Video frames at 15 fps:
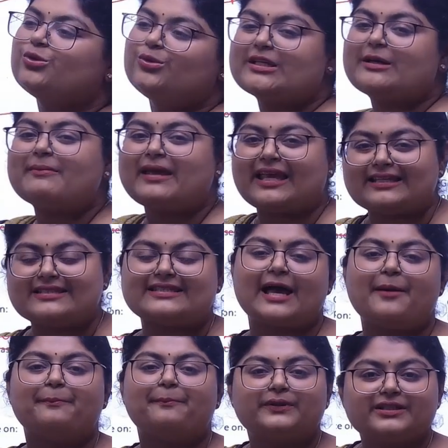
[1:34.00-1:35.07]
some
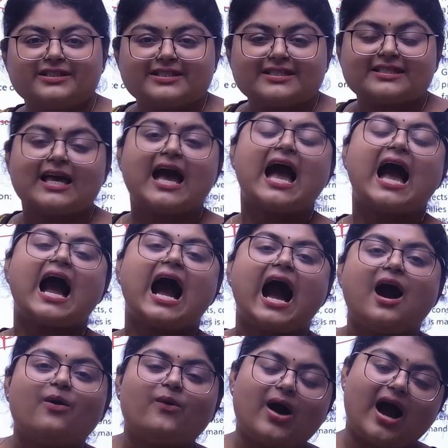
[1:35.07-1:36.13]
examples
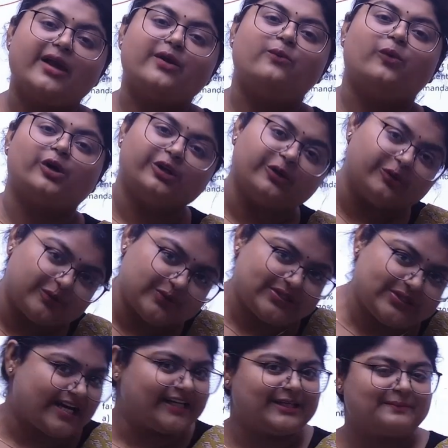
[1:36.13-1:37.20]
how I want you to
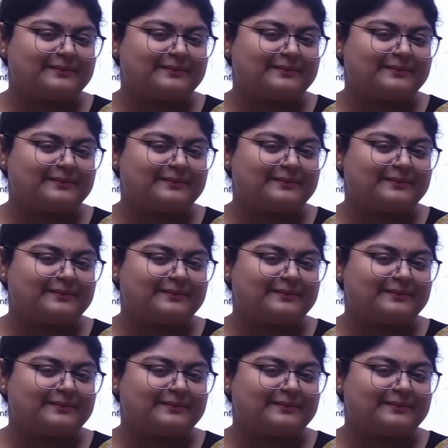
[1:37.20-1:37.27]
study.